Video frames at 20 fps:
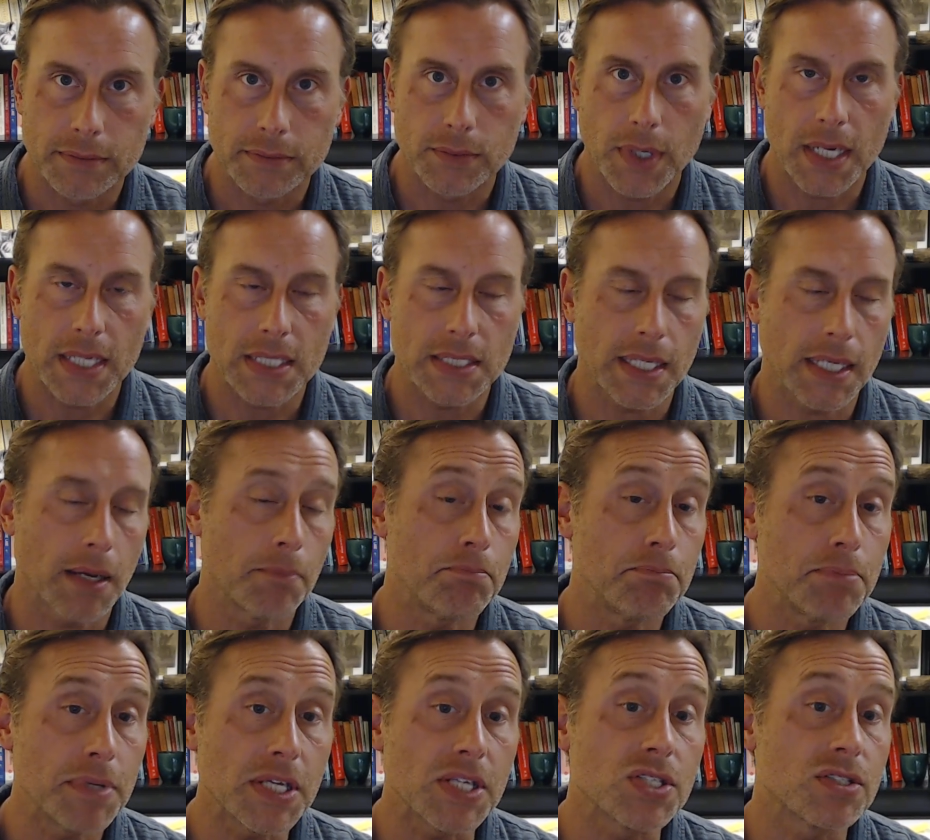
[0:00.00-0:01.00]
He's like a
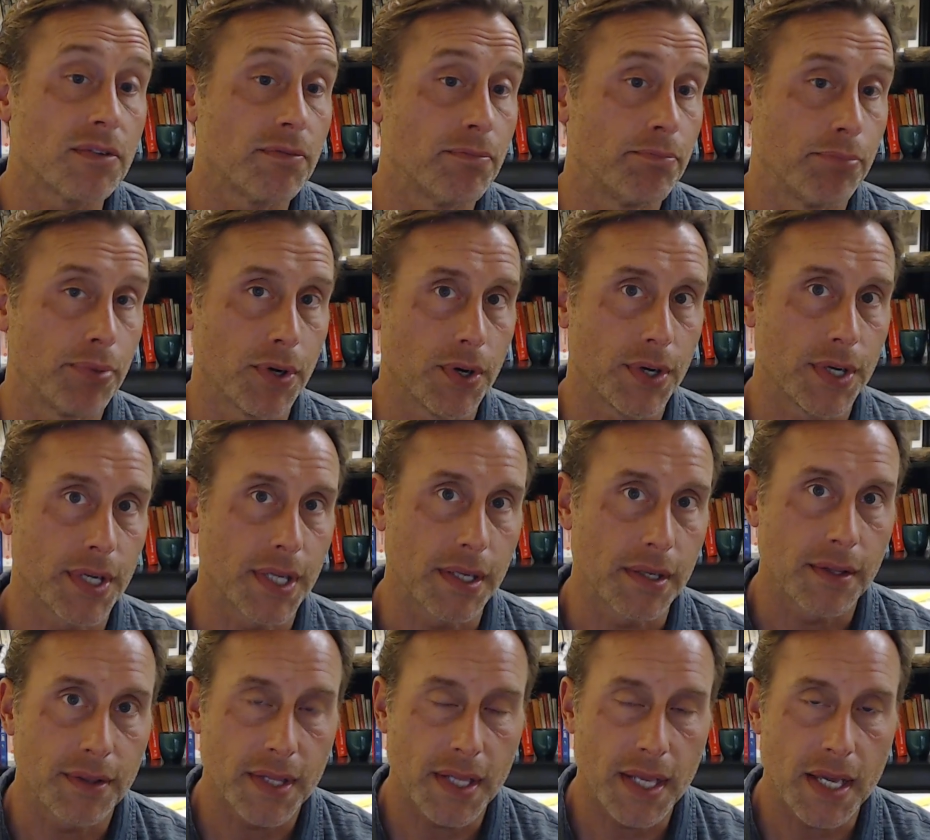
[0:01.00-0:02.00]
beast of burden,
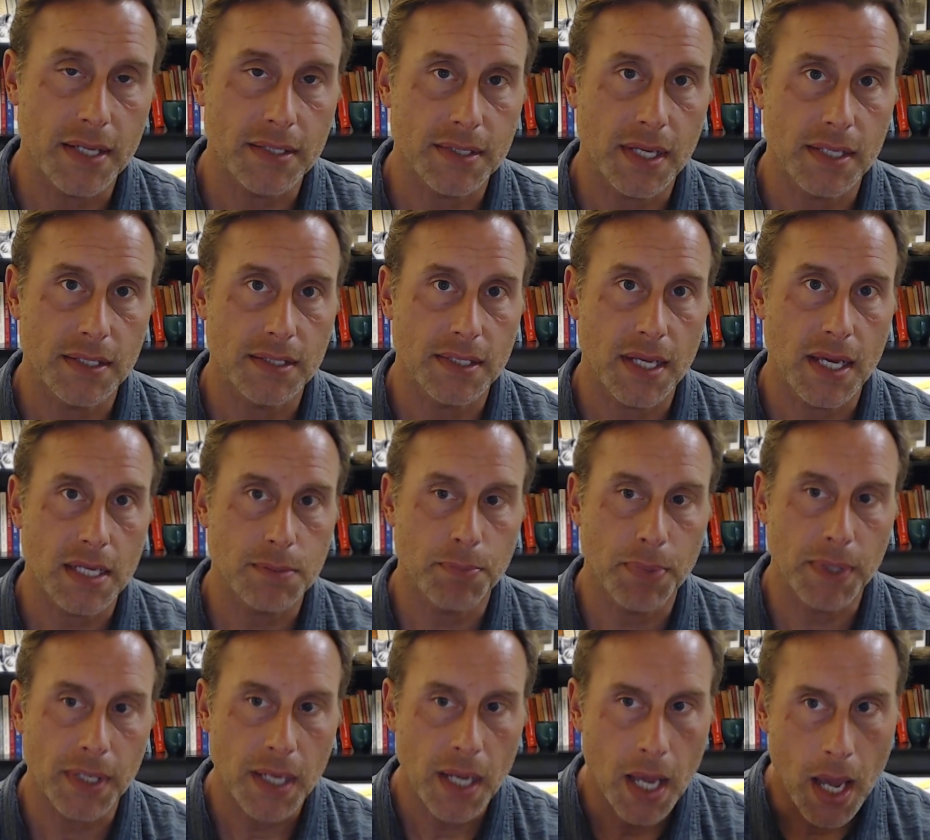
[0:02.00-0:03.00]
the essay says, but
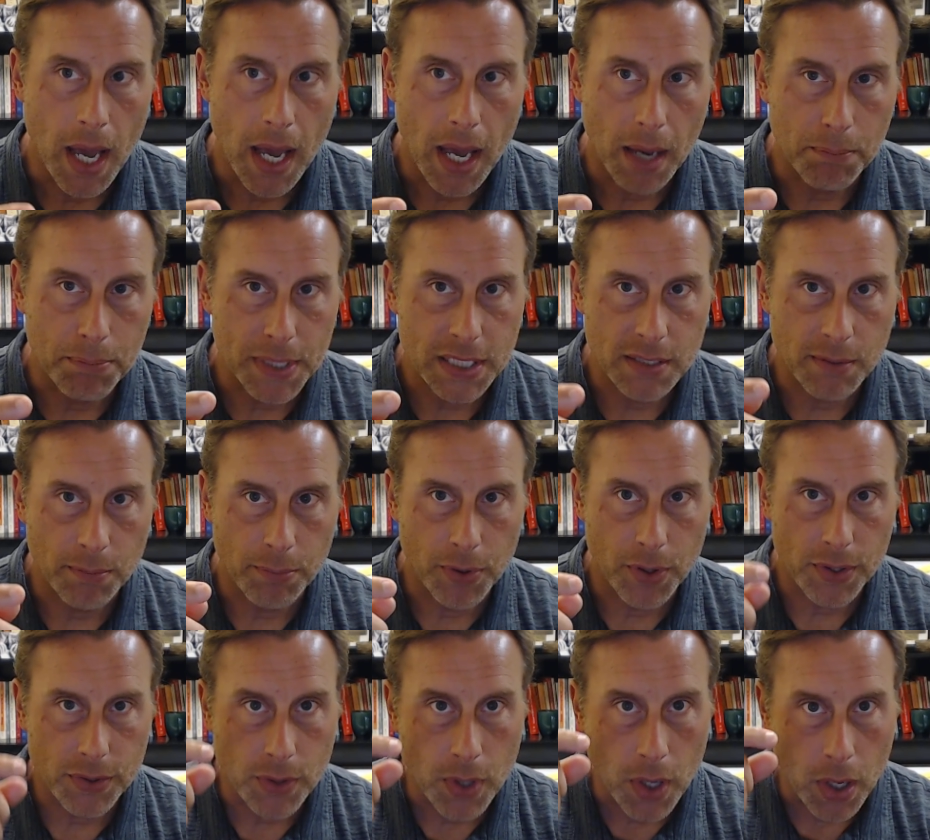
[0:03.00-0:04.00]
a beast of
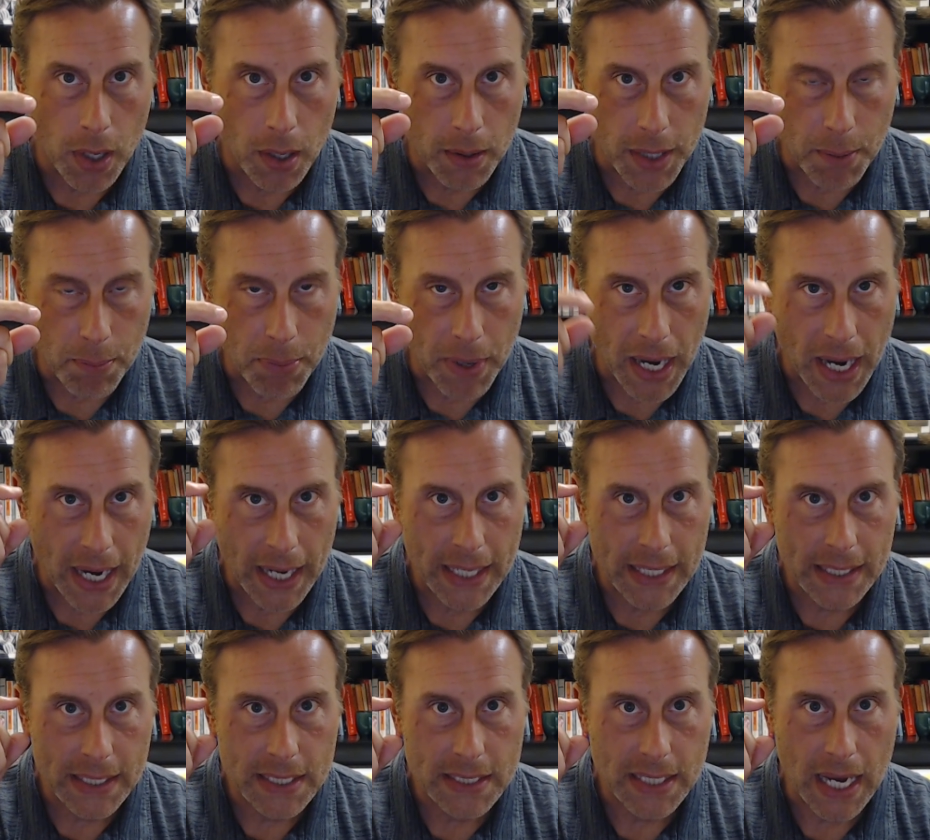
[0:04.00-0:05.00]
burden that behind
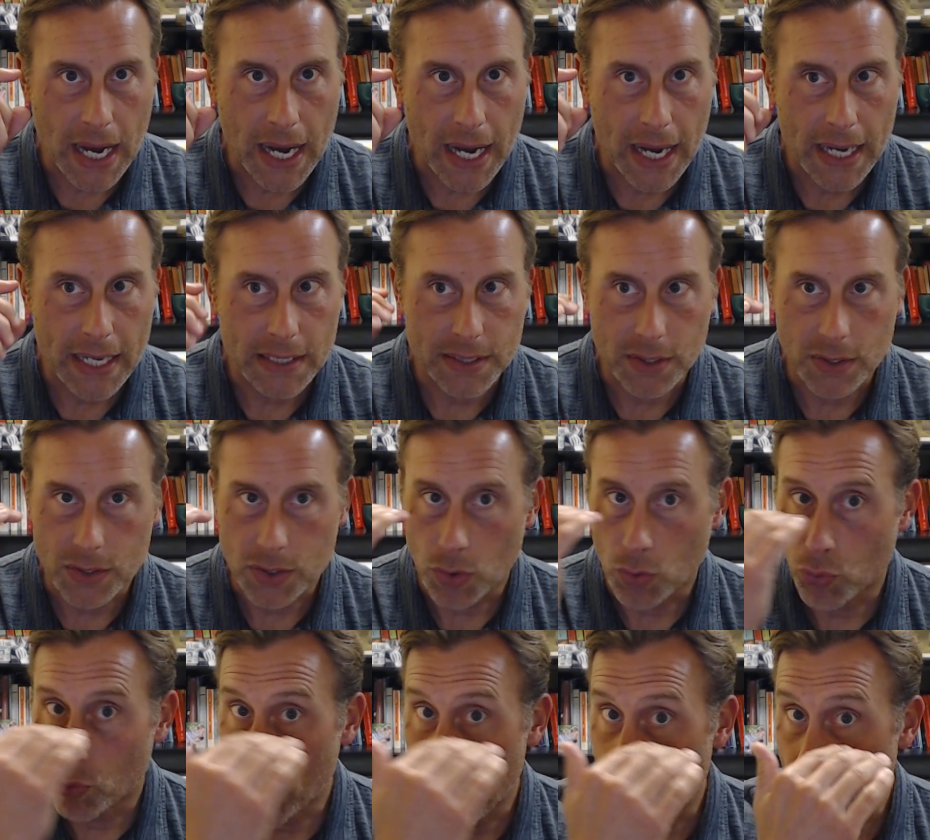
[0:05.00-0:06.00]
his eyes there's a
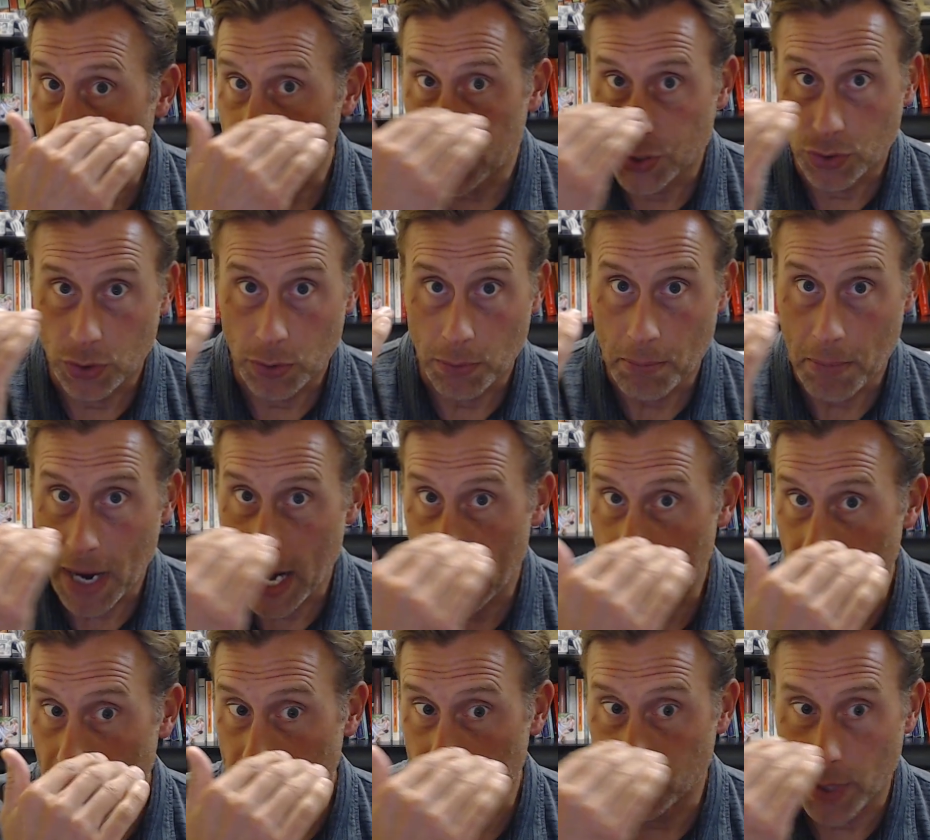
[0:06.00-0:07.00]
rational mind,
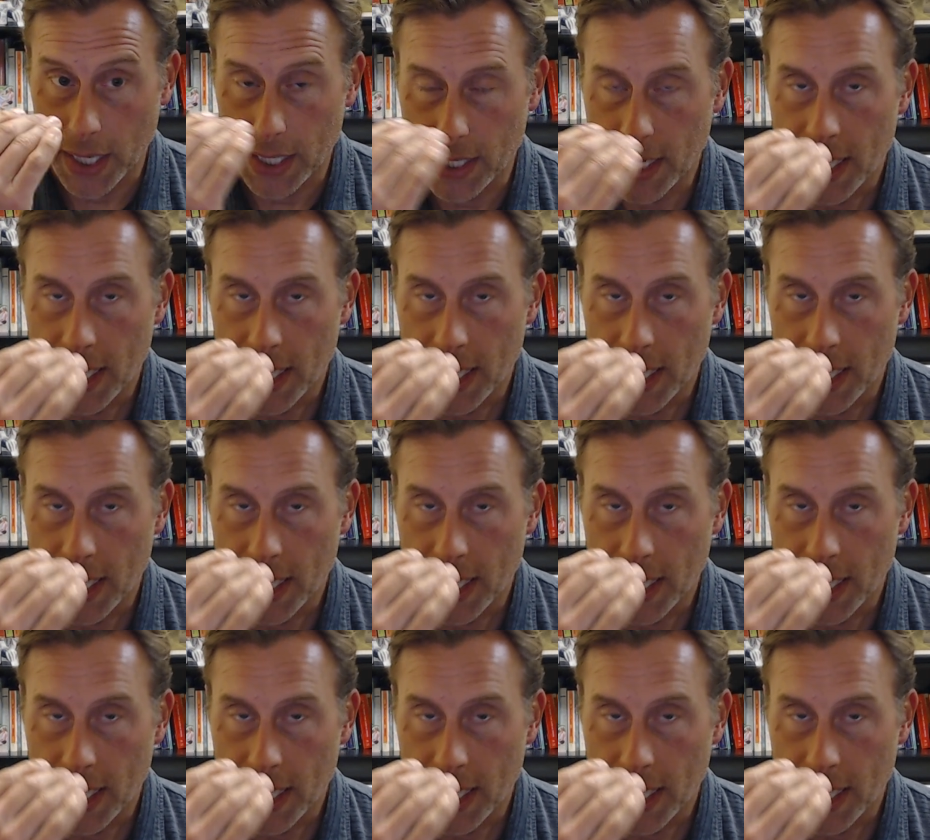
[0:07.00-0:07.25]
right?